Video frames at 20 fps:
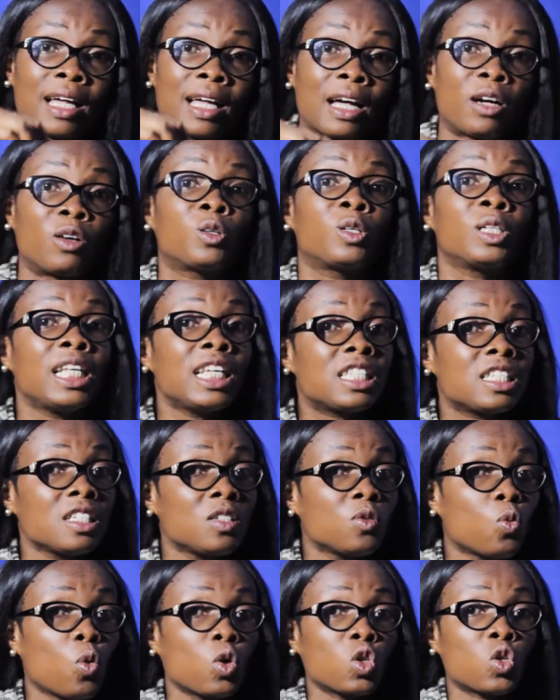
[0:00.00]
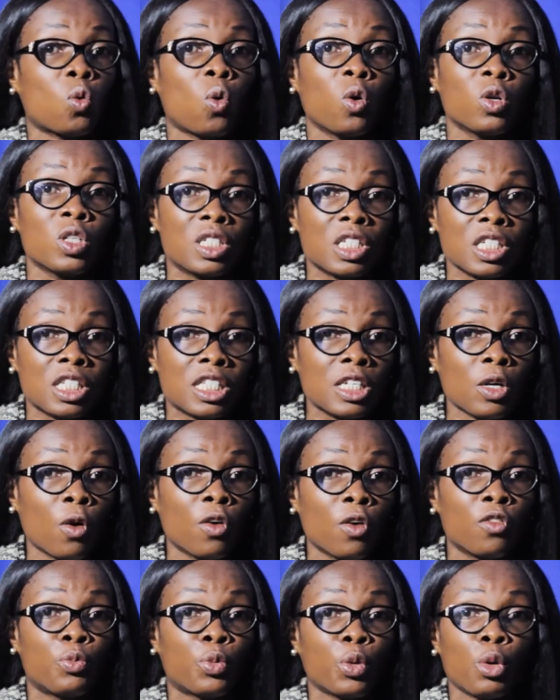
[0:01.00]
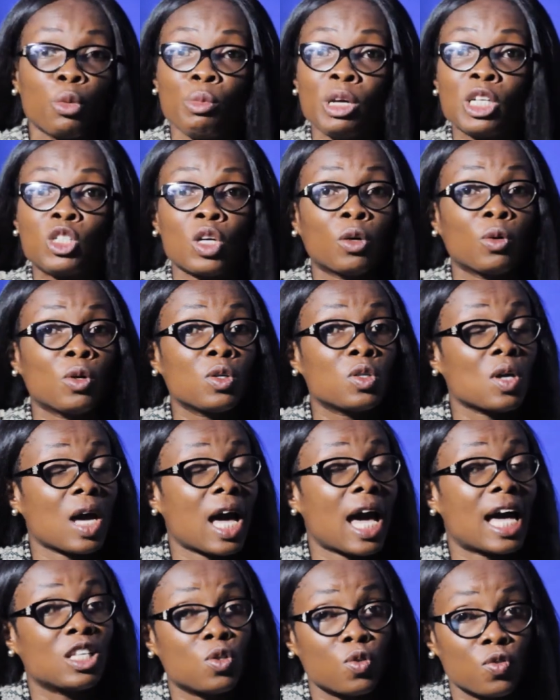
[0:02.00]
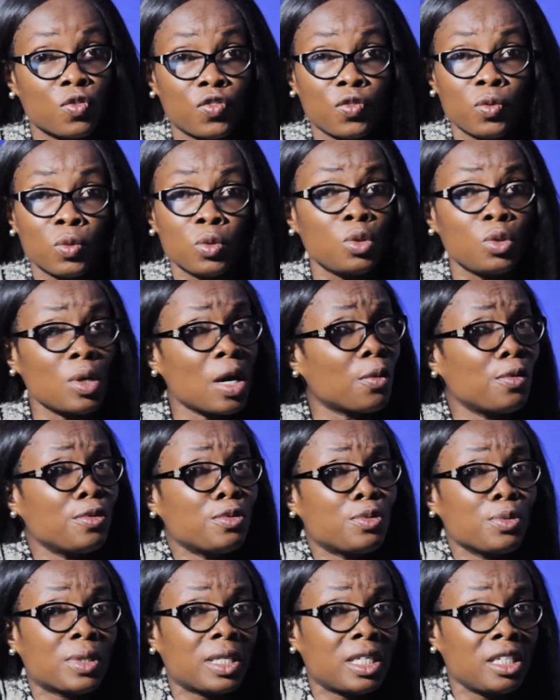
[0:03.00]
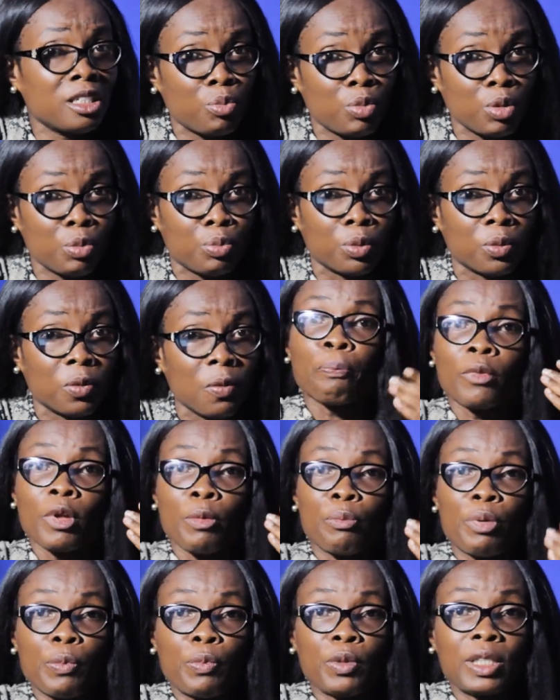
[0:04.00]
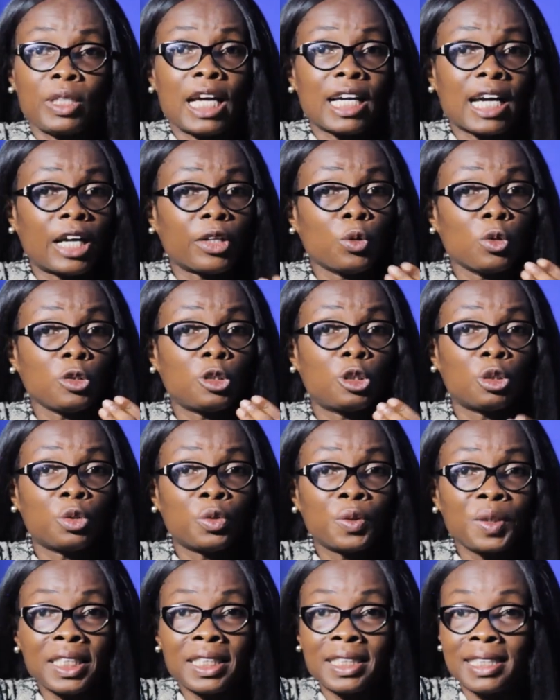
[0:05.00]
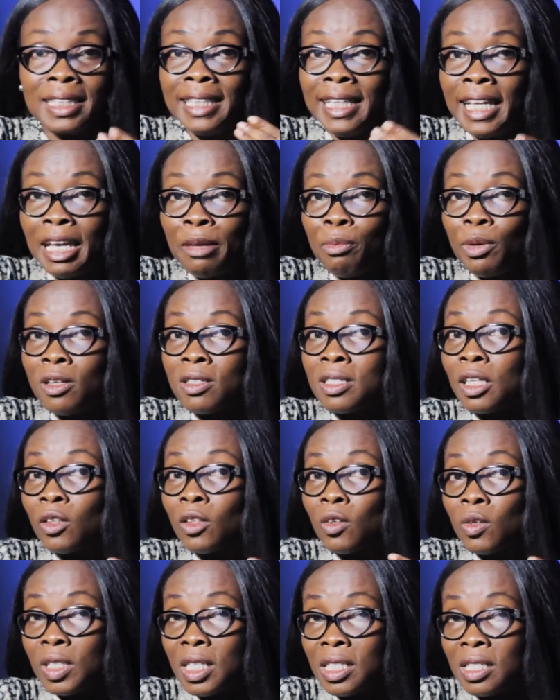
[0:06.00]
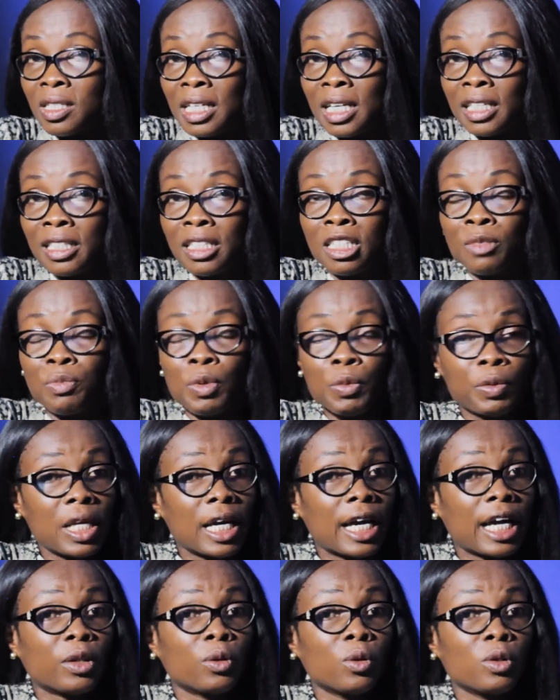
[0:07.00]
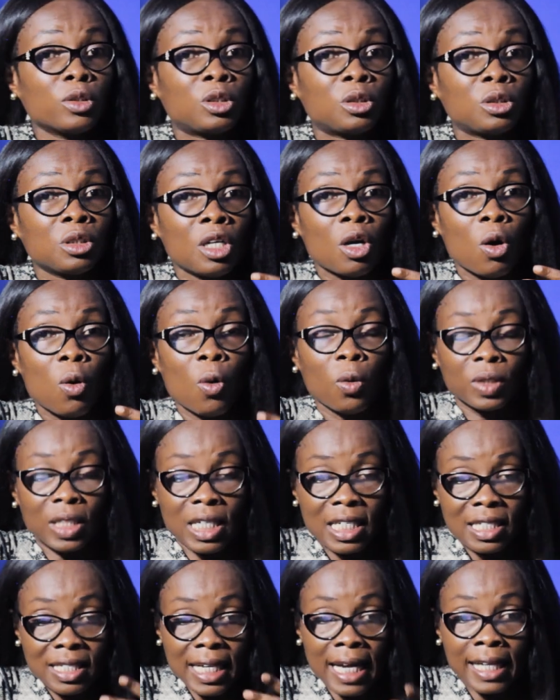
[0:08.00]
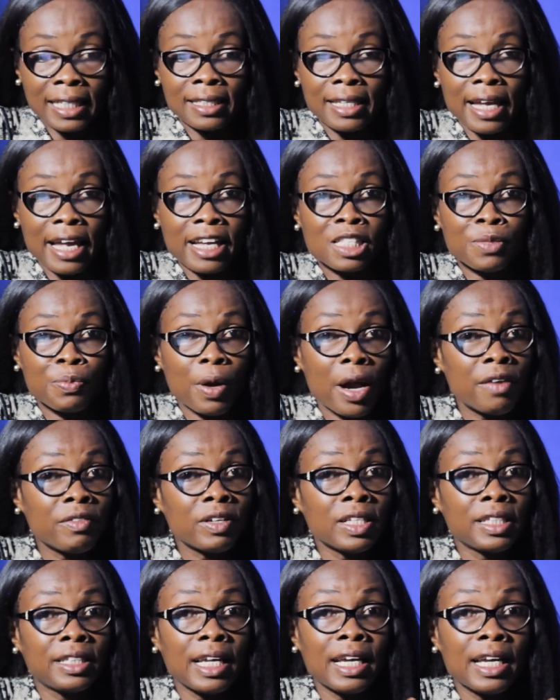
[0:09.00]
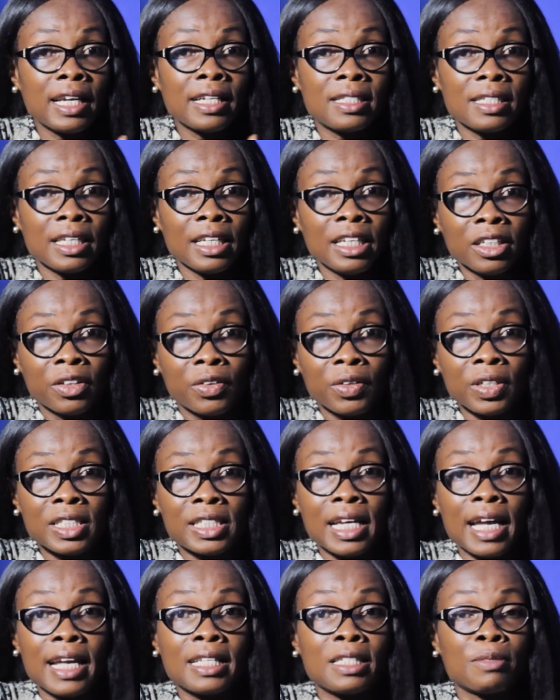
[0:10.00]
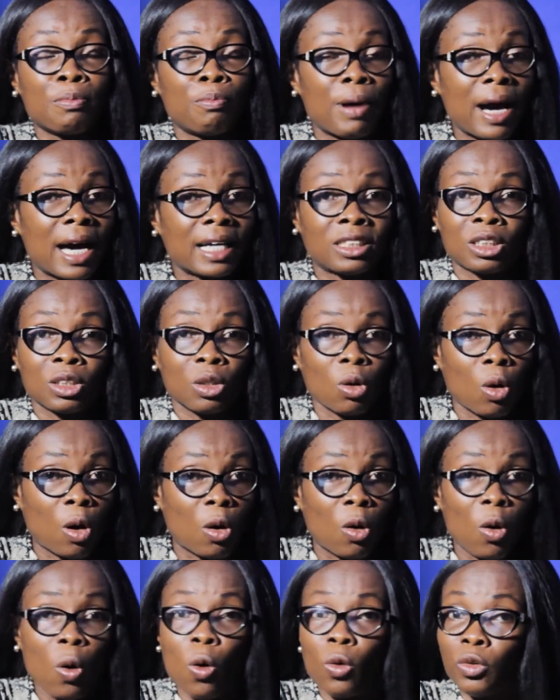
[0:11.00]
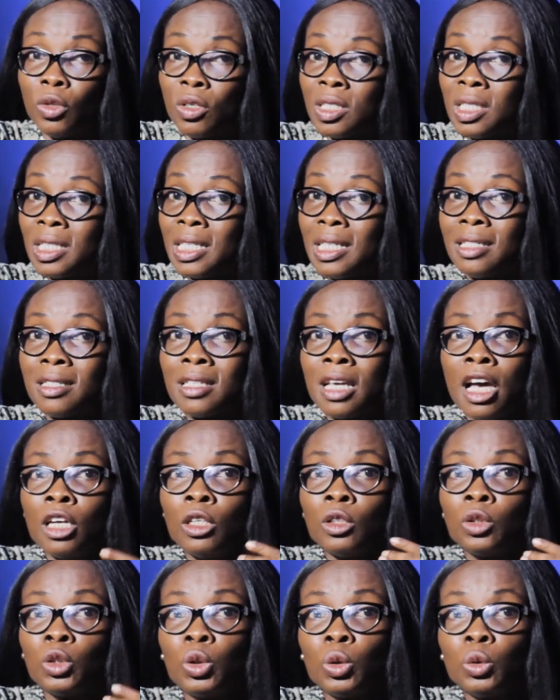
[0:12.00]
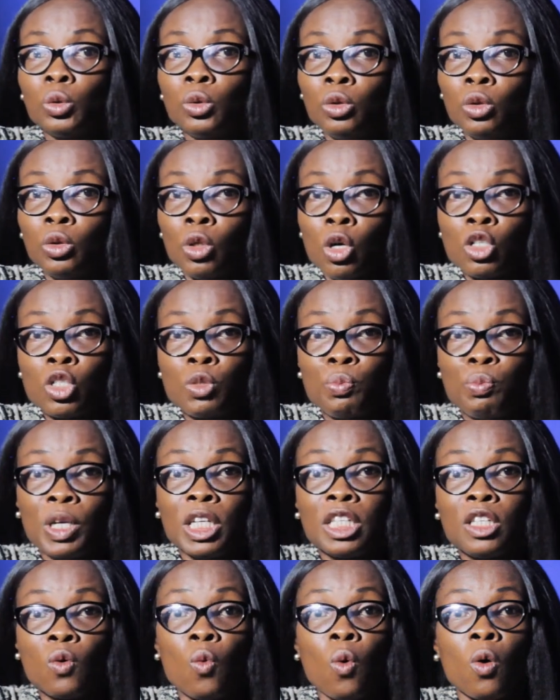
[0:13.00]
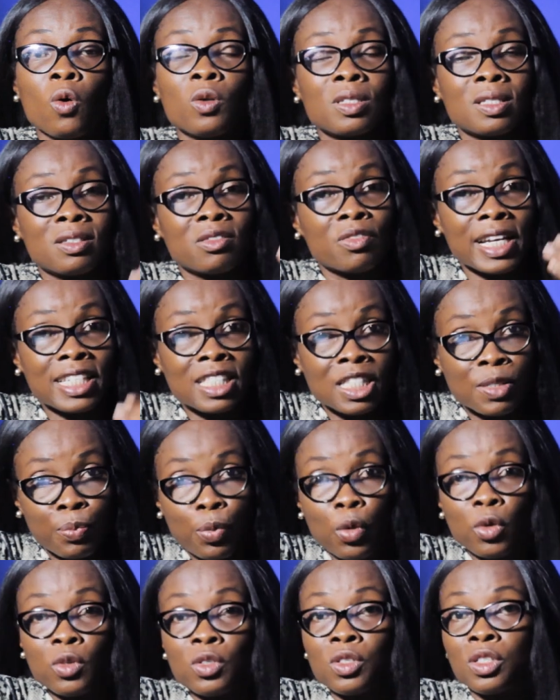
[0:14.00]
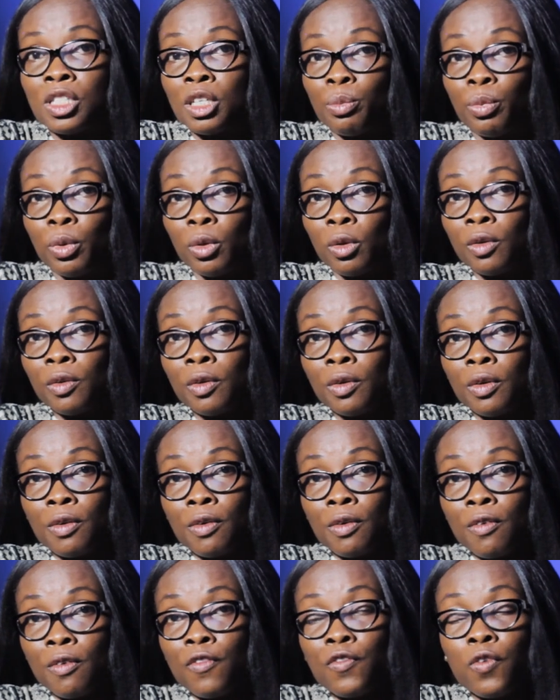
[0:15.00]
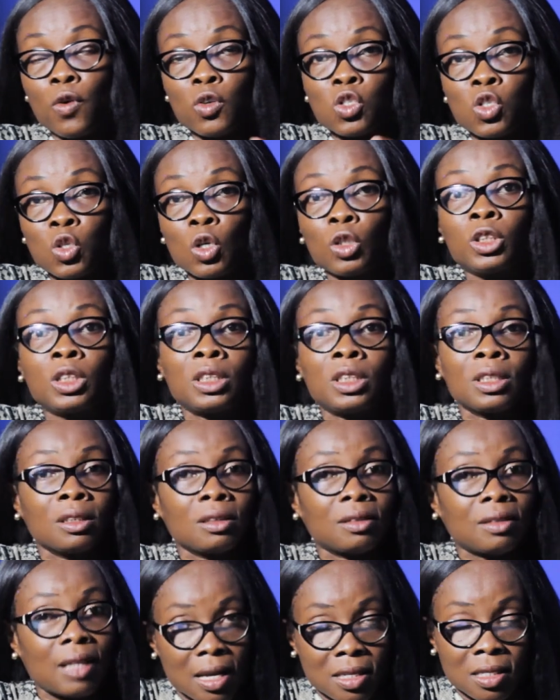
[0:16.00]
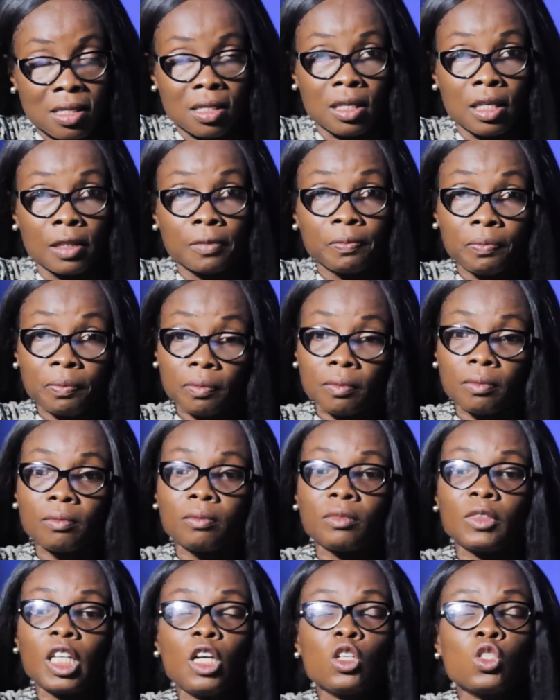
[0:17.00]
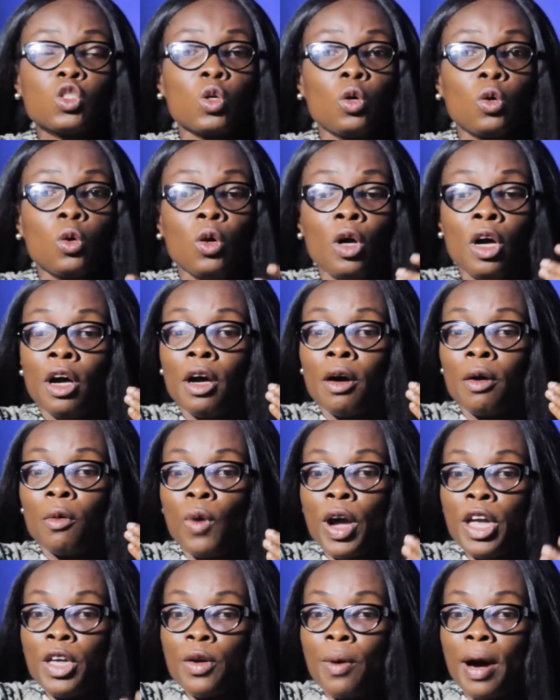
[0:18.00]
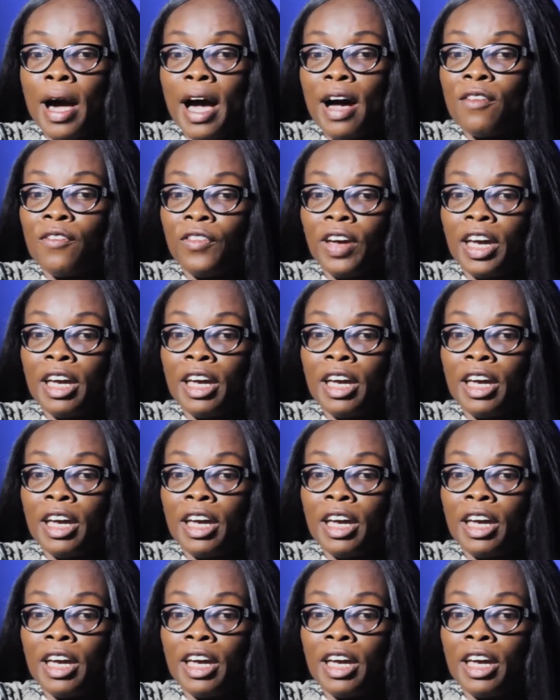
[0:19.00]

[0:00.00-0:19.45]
calculating what quantity of bromate you're going to add to food. You're going to kill people. People that cannot read labels and understand it. People that cannot understand expiry dates, ingredients, batch, or all those things should not be the ones responsible for such tasks. So when you have